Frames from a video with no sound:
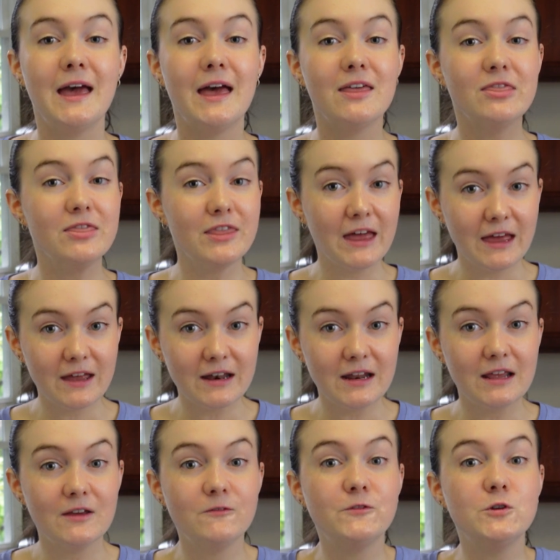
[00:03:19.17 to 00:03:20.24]
And then
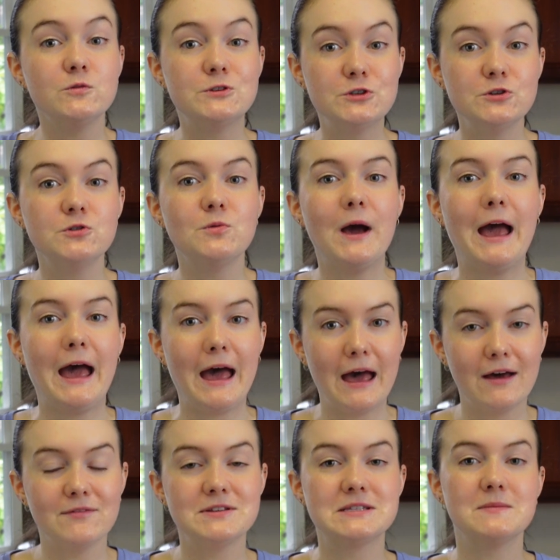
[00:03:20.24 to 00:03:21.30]
if you do
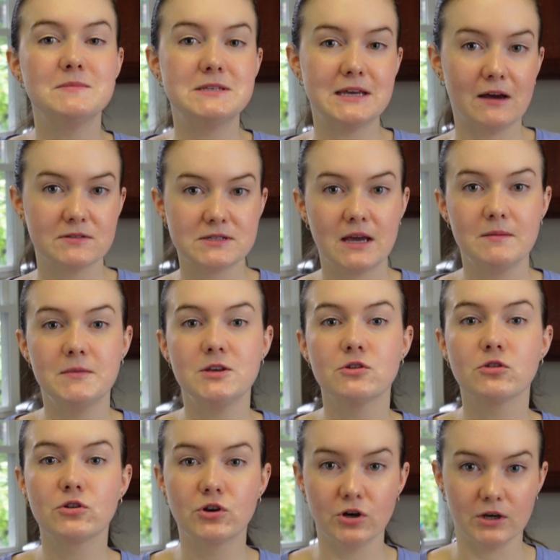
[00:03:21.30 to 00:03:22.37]
have some downtime in
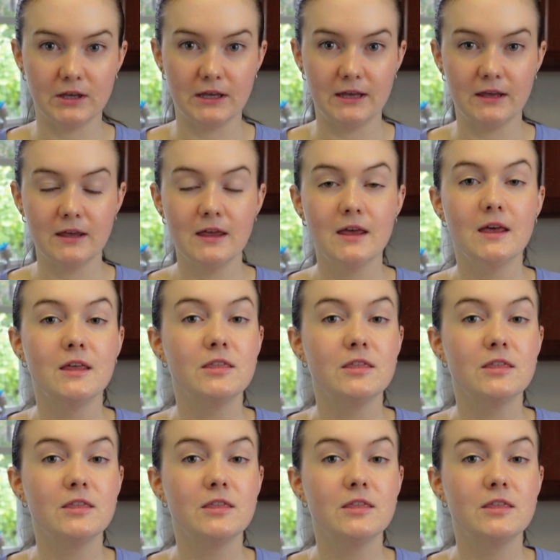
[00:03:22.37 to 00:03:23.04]
your cooking,